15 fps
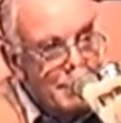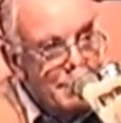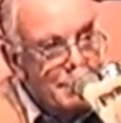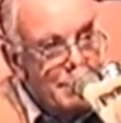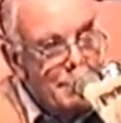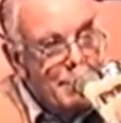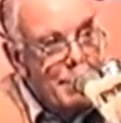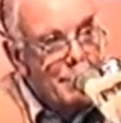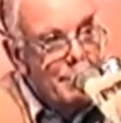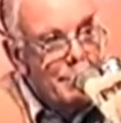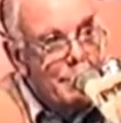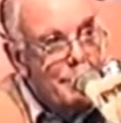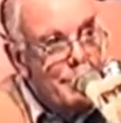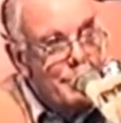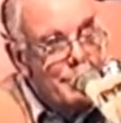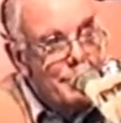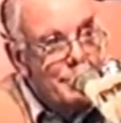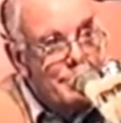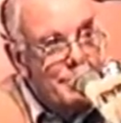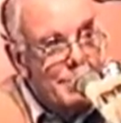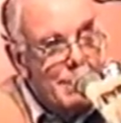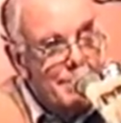the amount of emissions
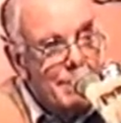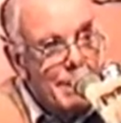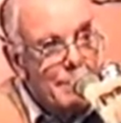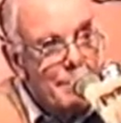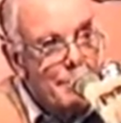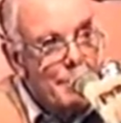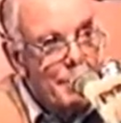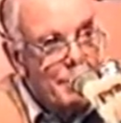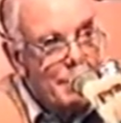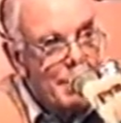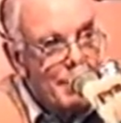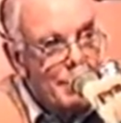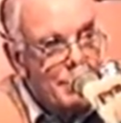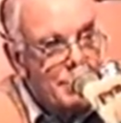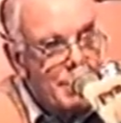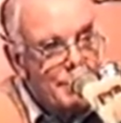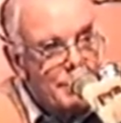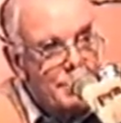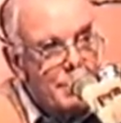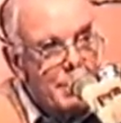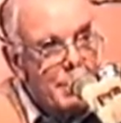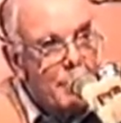which come out of a motor car each time you
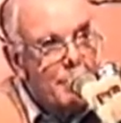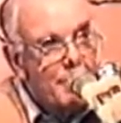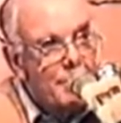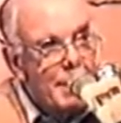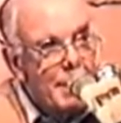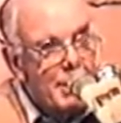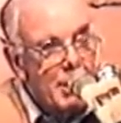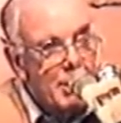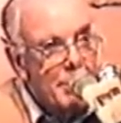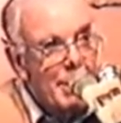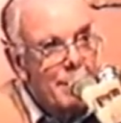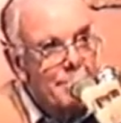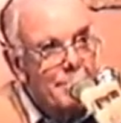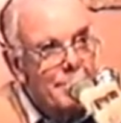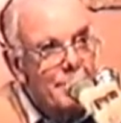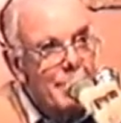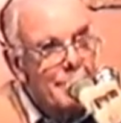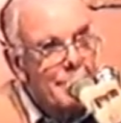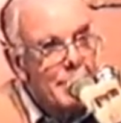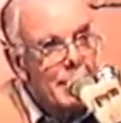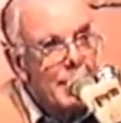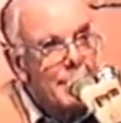stick your hoof down to go away from the
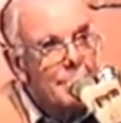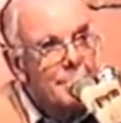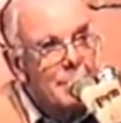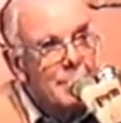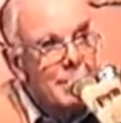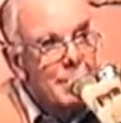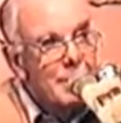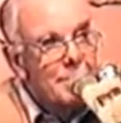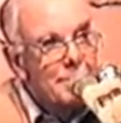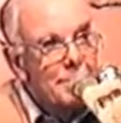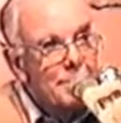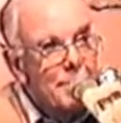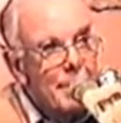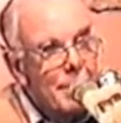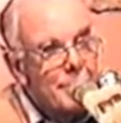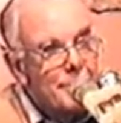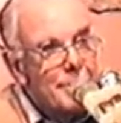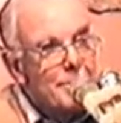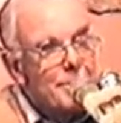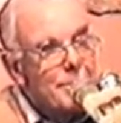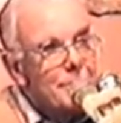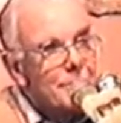traffic lights, which makes the
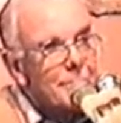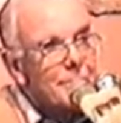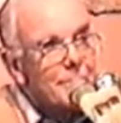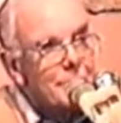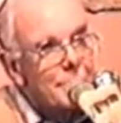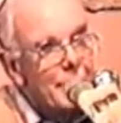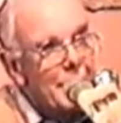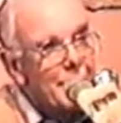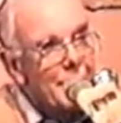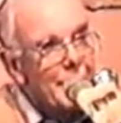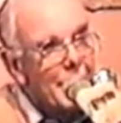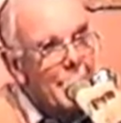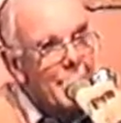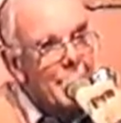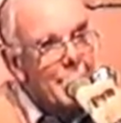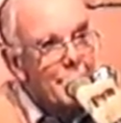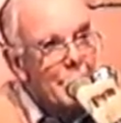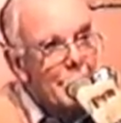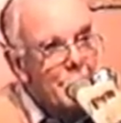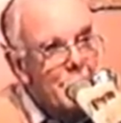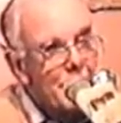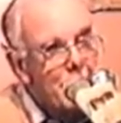emission state in Adelaide
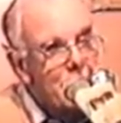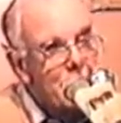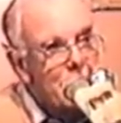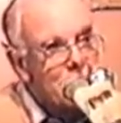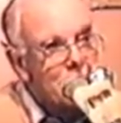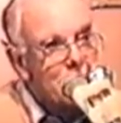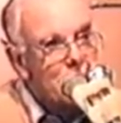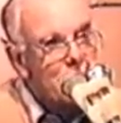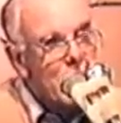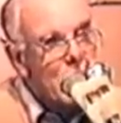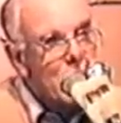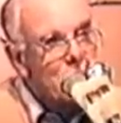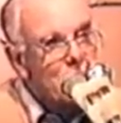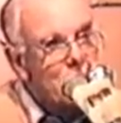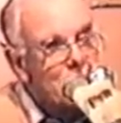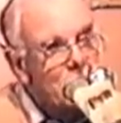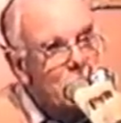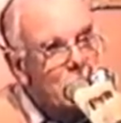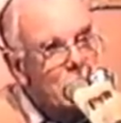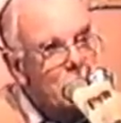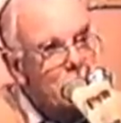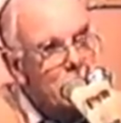about 10 times as bad as if you
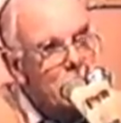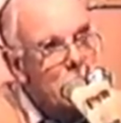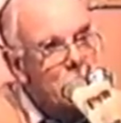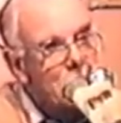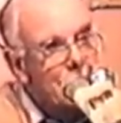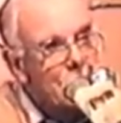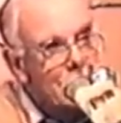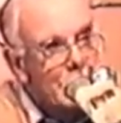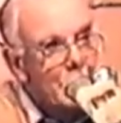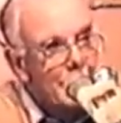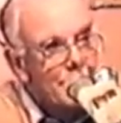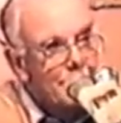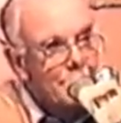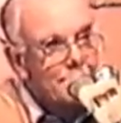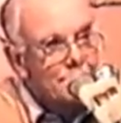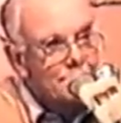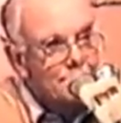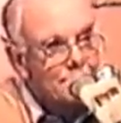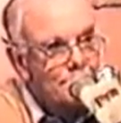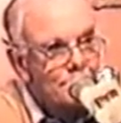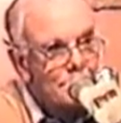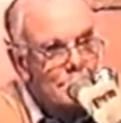didn't have so many traffic lights.
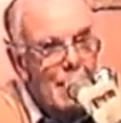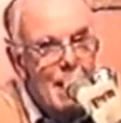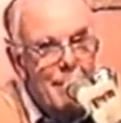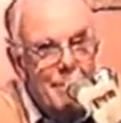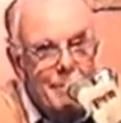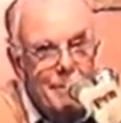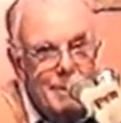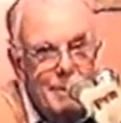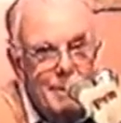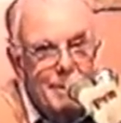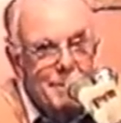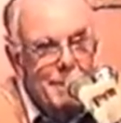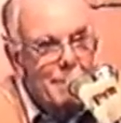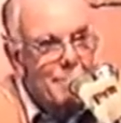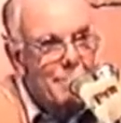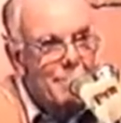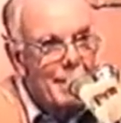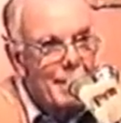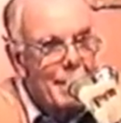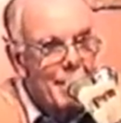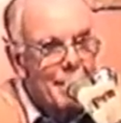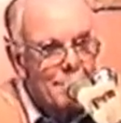However, they will
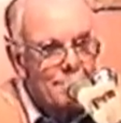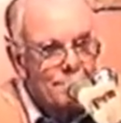find out.